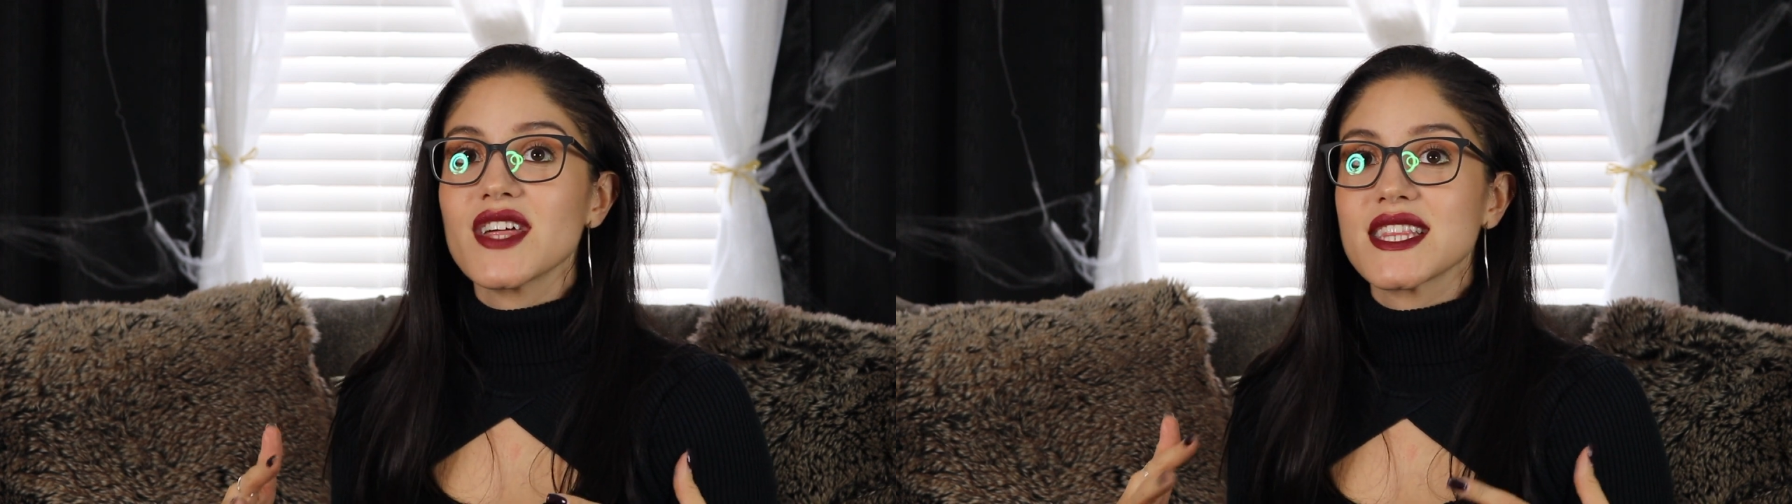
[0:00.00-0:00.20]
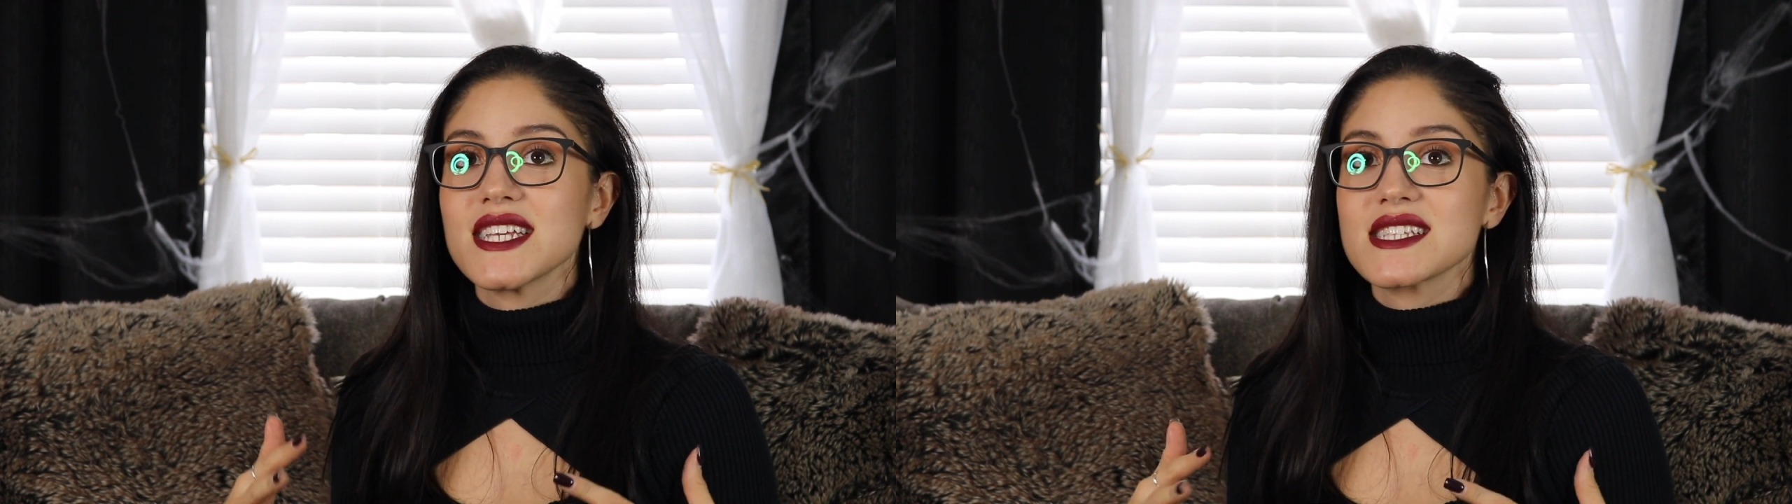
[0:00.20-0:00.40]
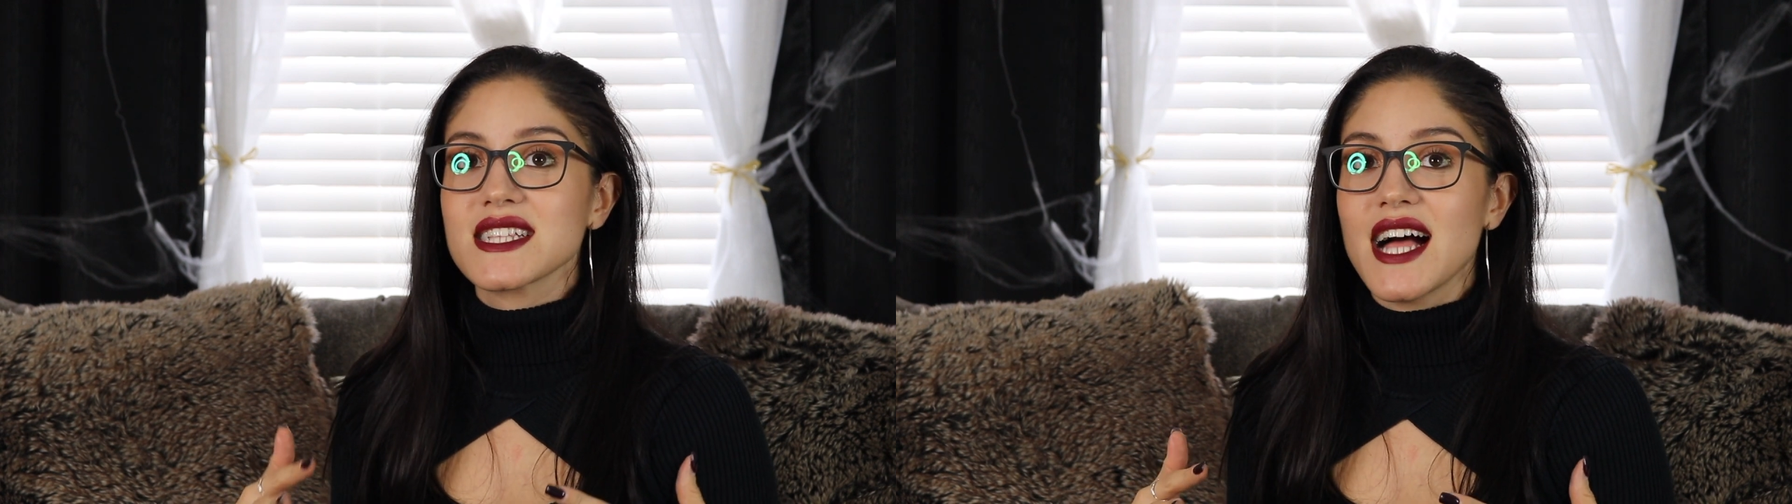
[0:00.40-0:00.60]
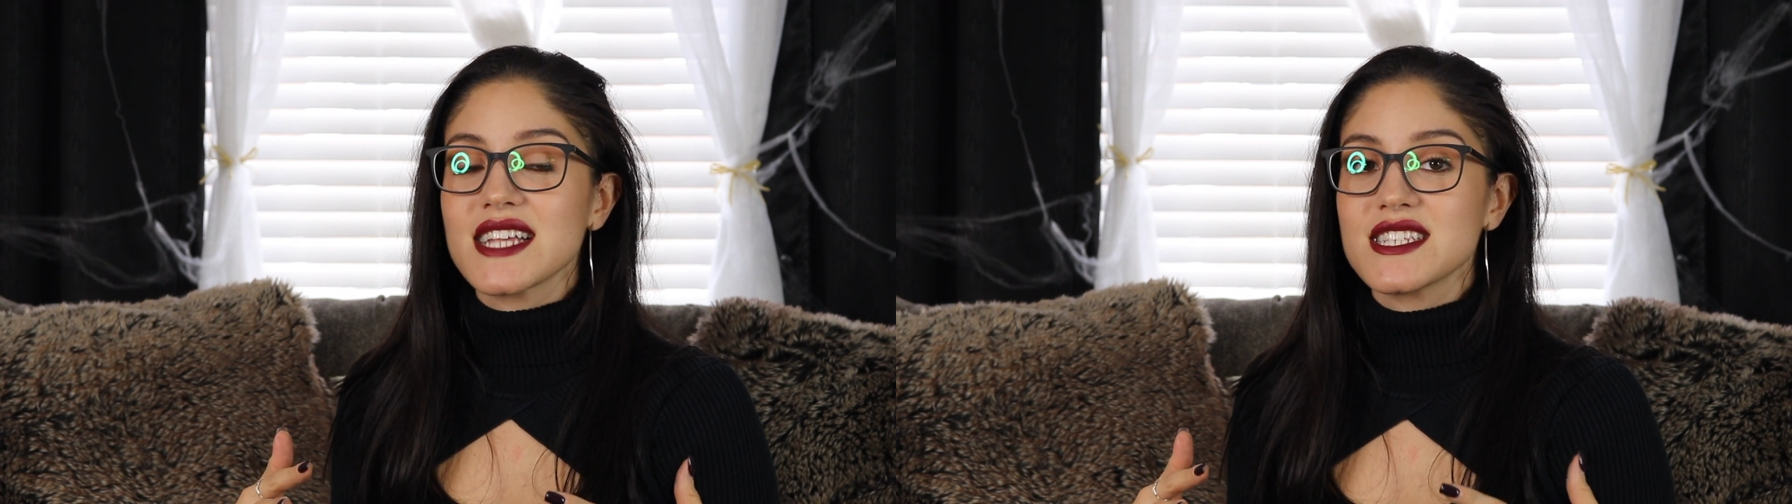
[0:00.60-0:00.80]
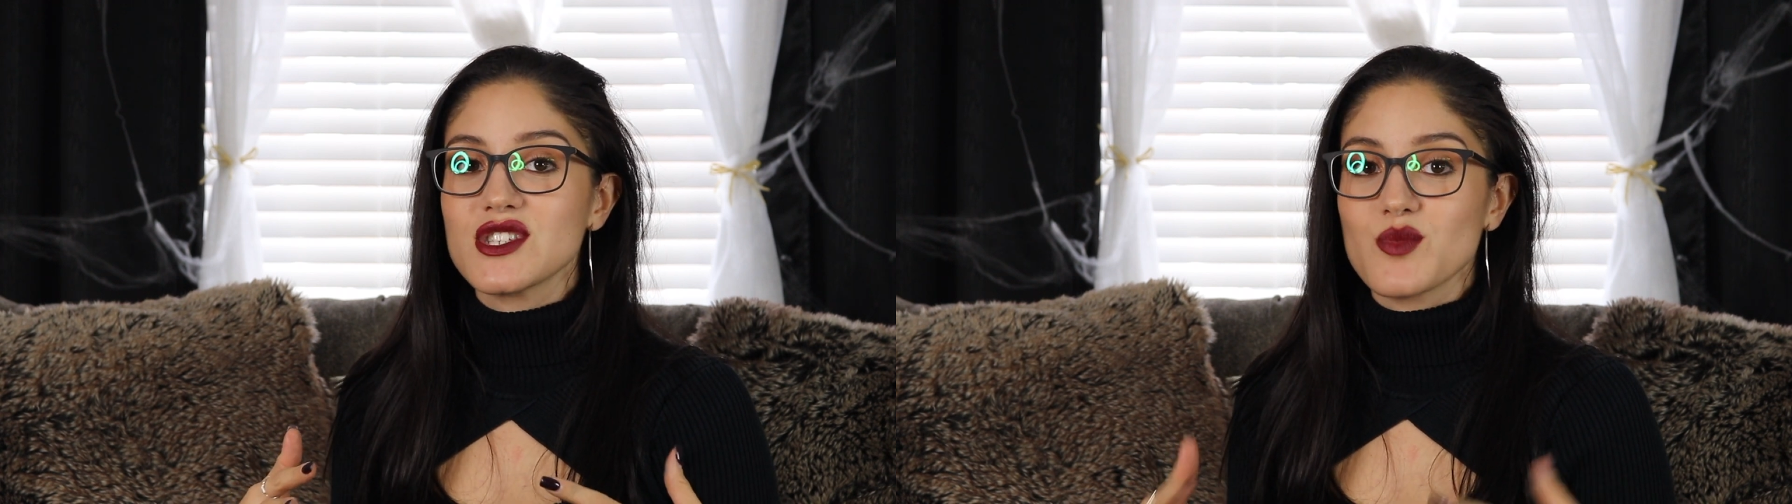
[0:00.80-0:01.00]
that these
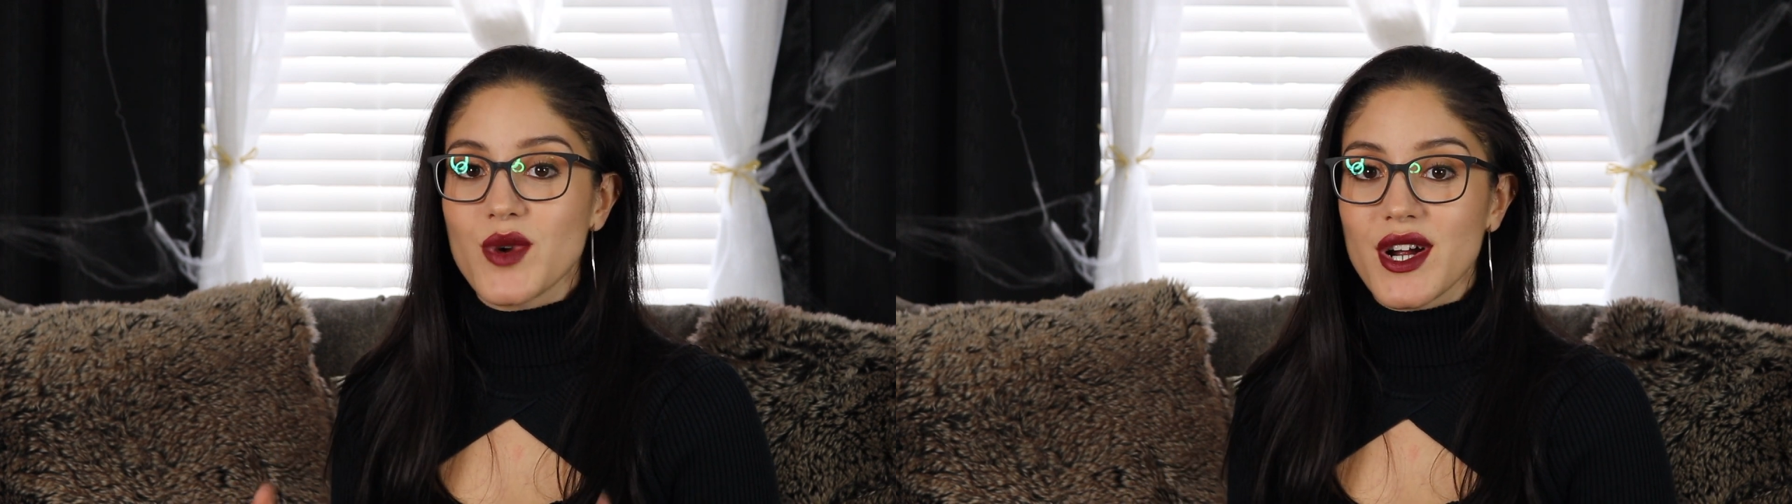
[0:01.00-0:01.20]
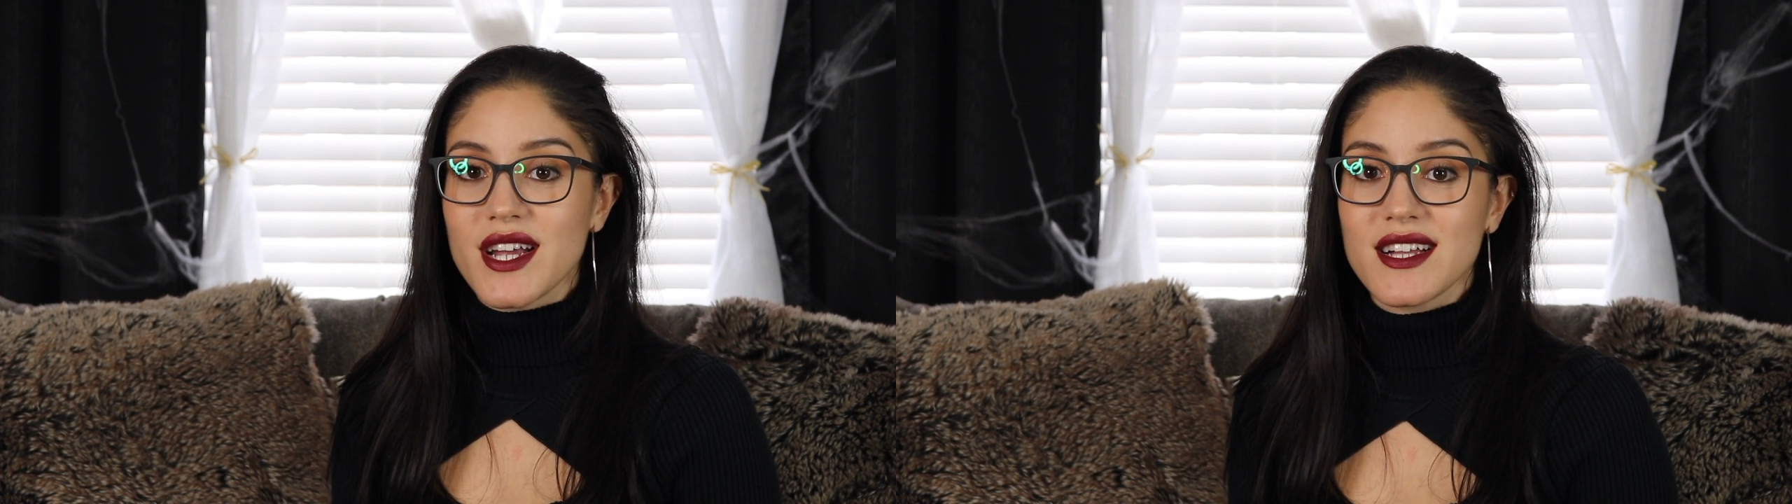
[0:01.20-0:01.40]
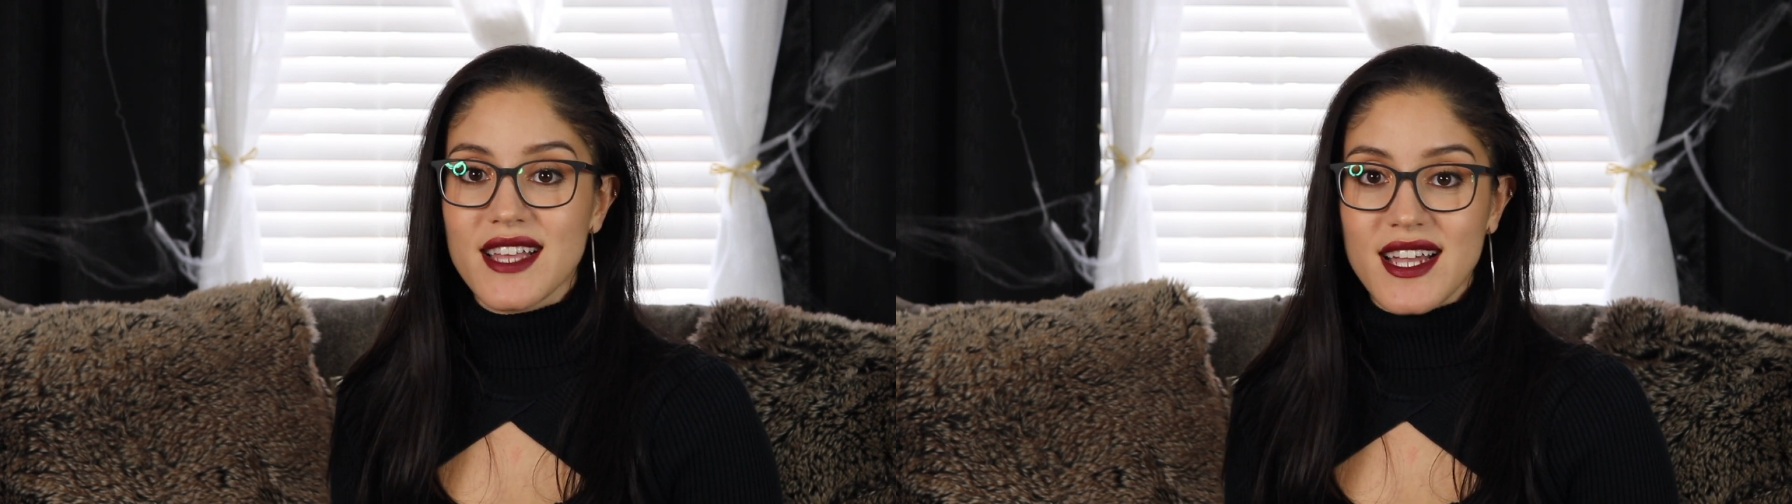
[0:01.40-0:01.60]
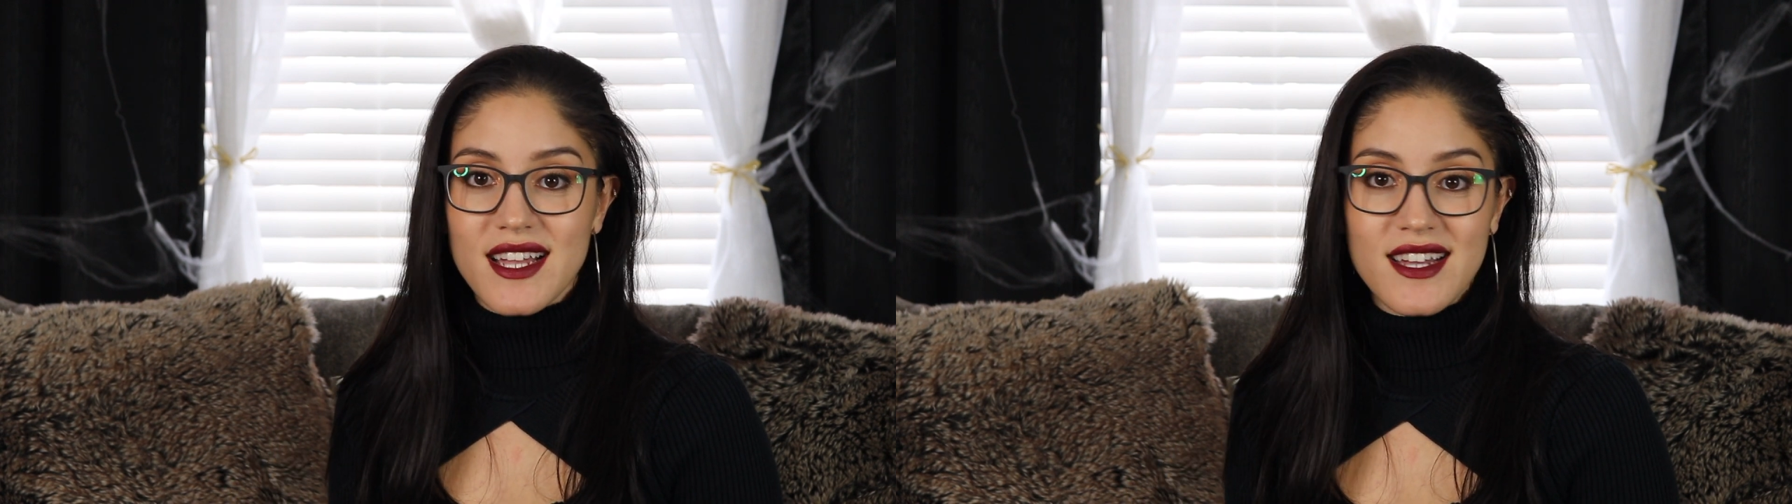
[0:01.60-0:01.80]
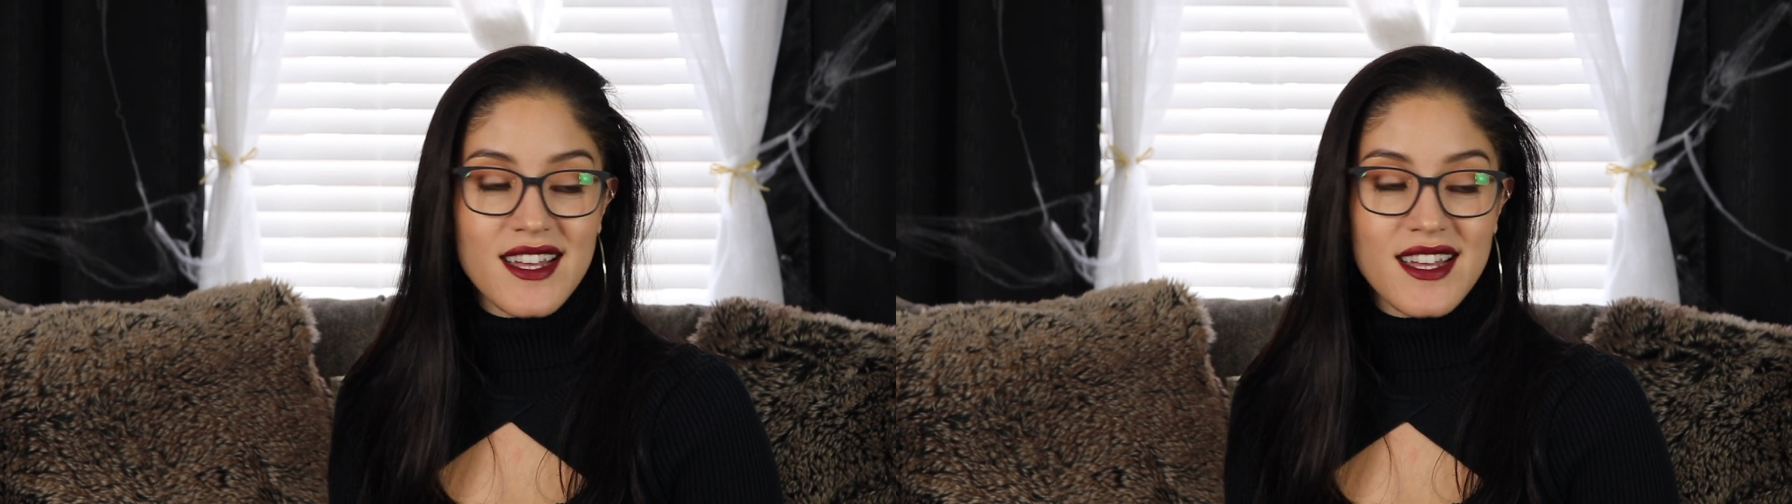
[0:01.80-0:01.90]
glasses work. Like,